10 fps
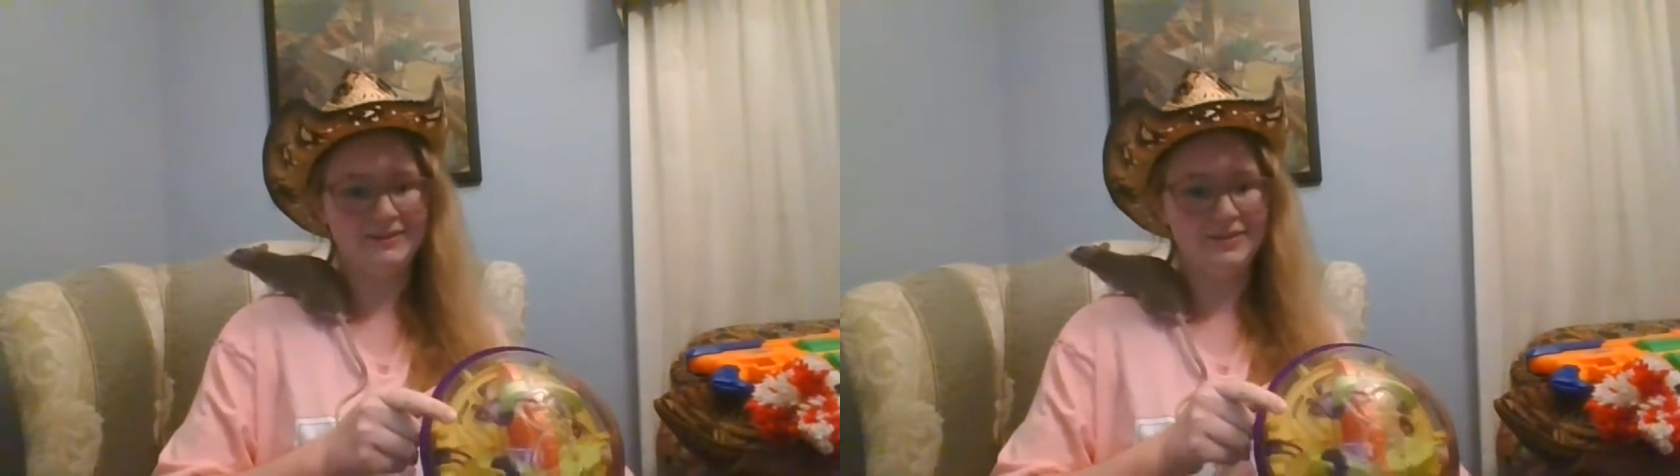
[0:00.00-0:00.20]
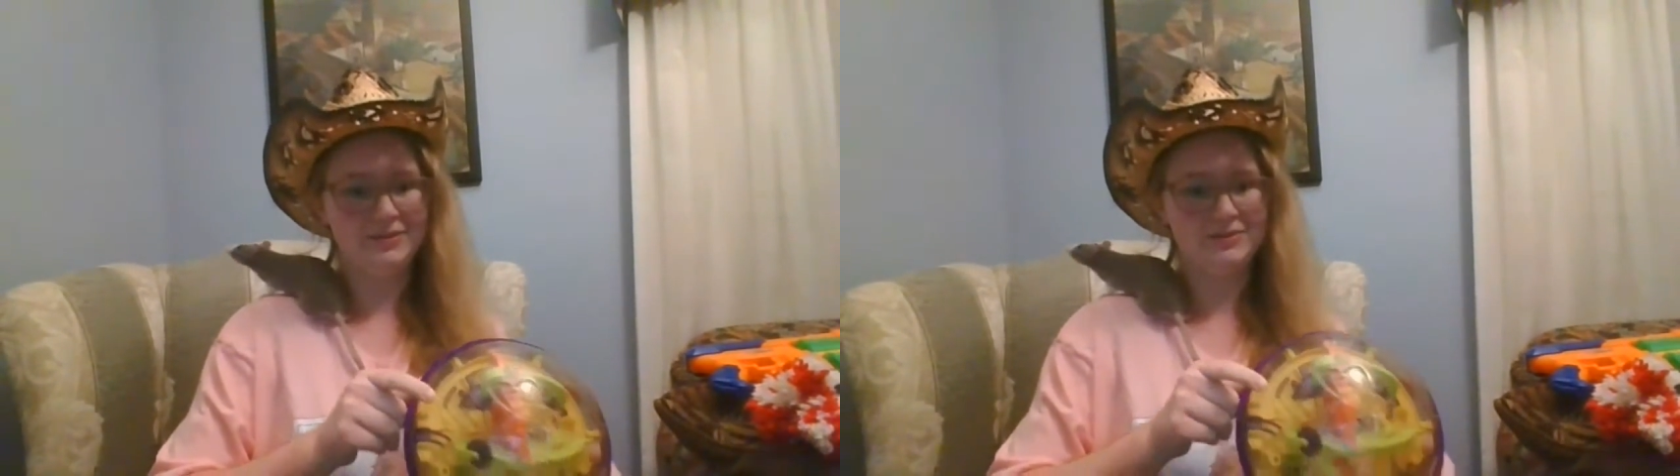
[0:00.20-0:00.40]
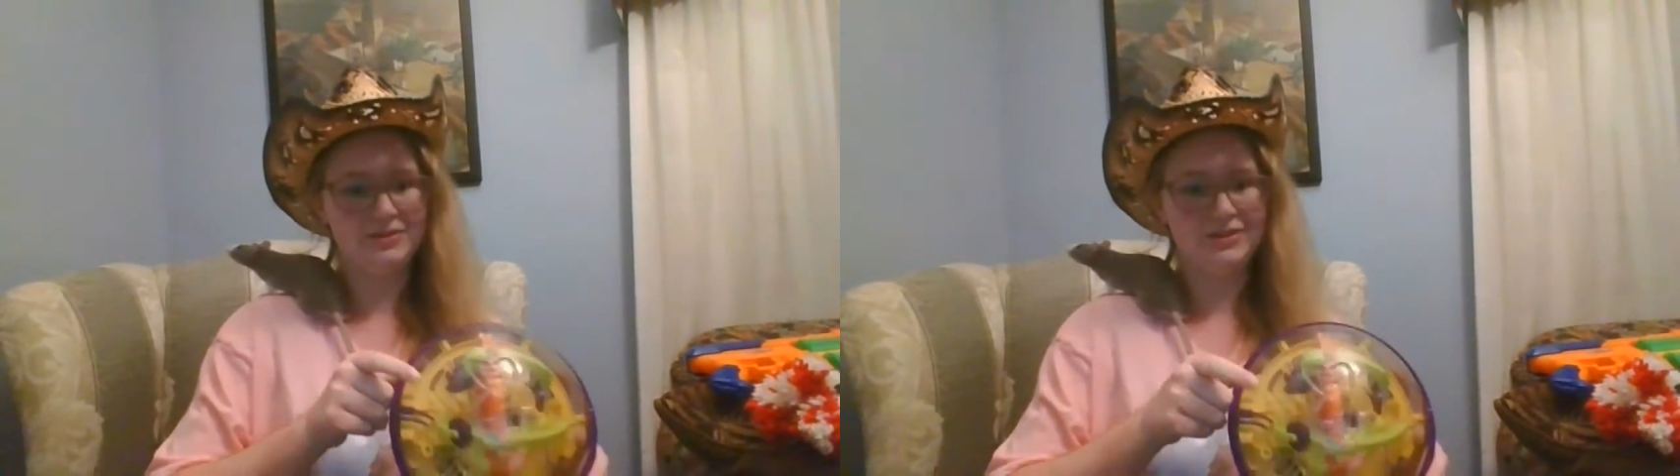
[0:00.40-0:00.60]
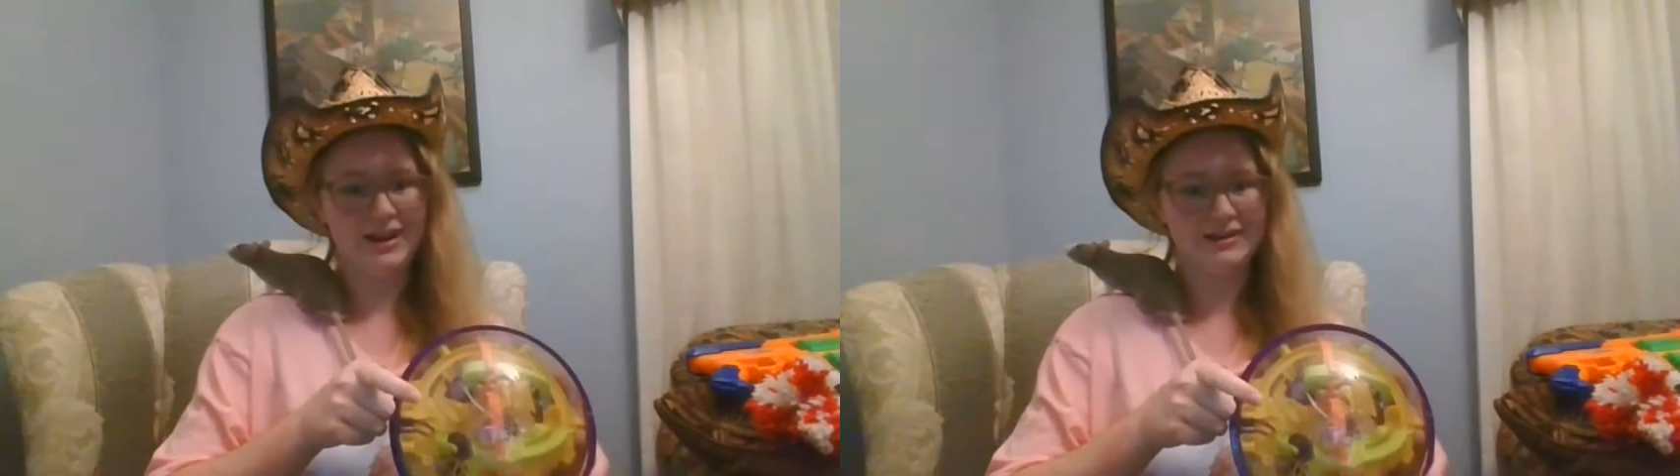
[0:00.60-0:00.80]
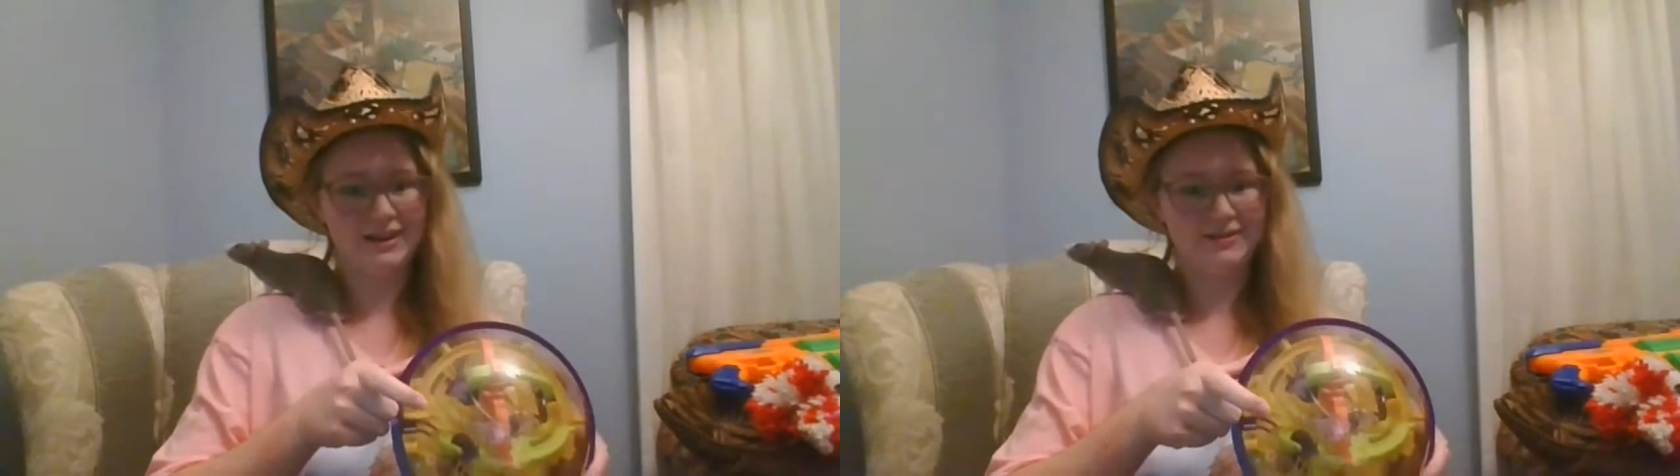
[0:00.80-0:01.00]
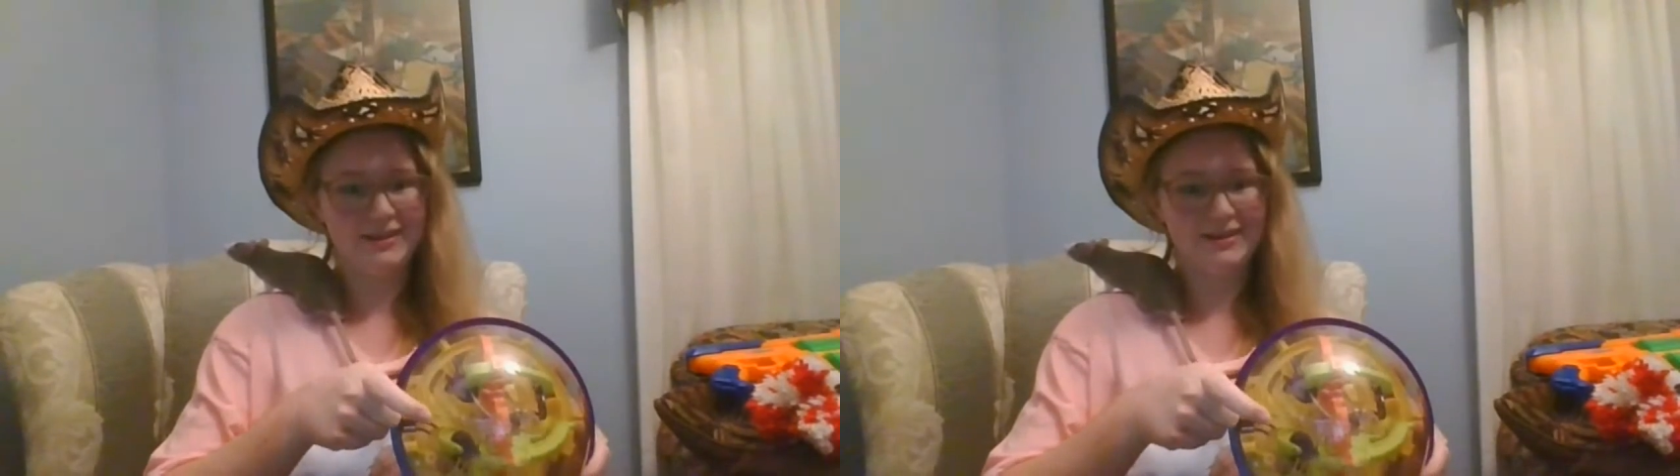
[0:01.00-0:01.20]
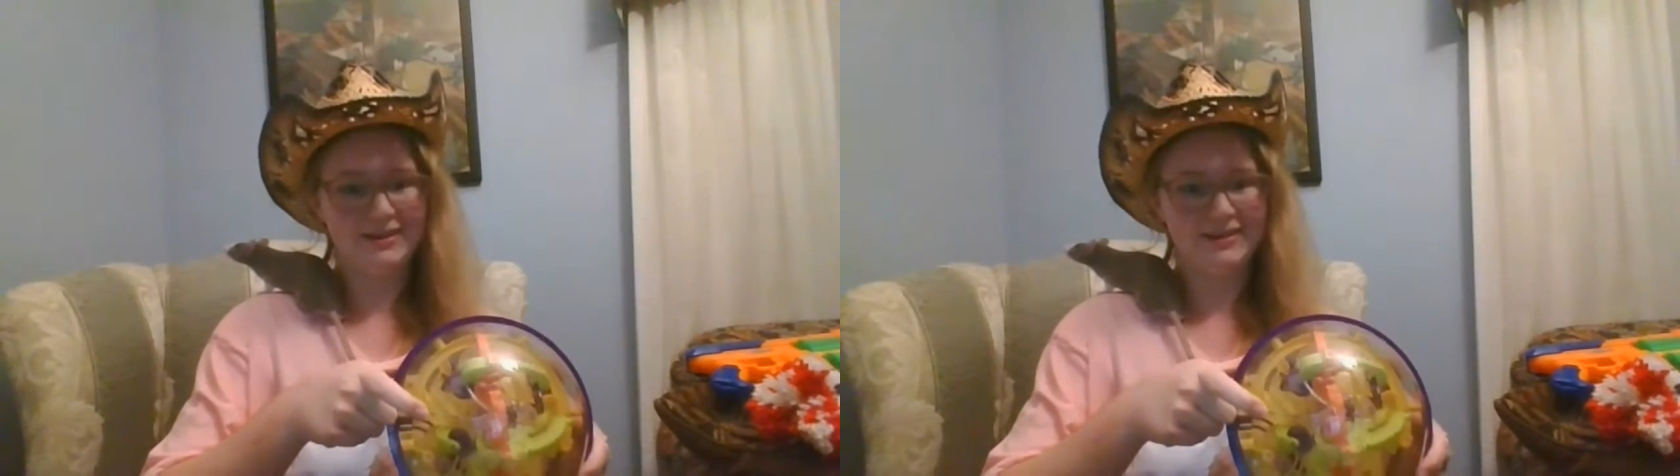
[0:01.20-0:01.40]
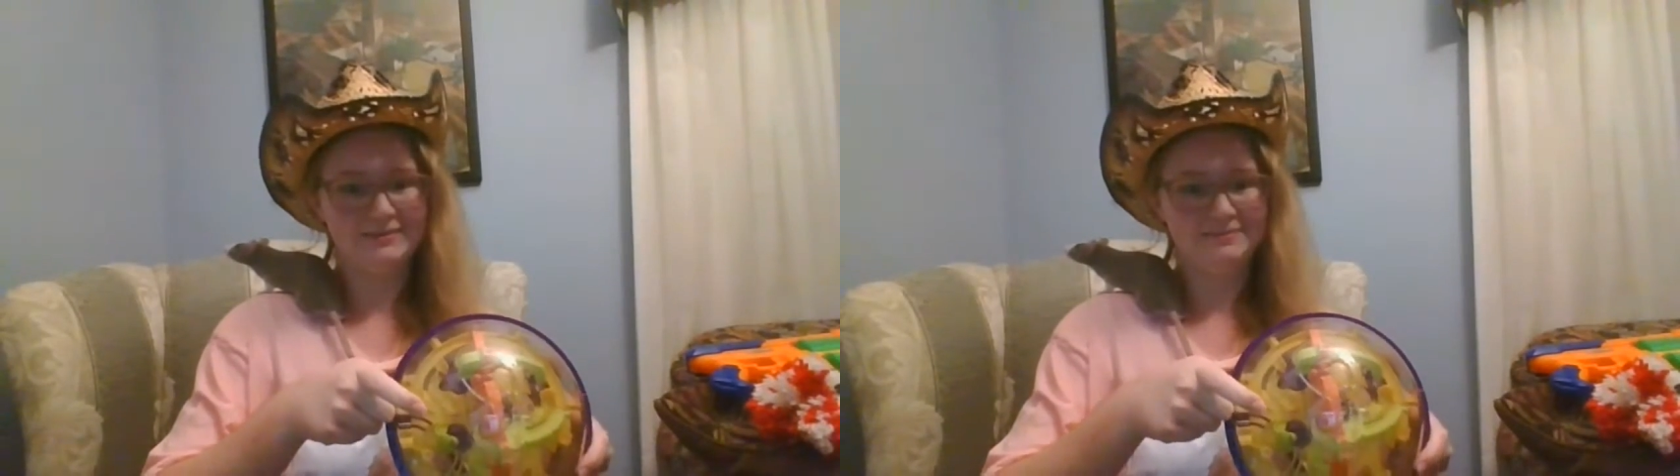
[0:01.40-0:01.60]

of the track down here.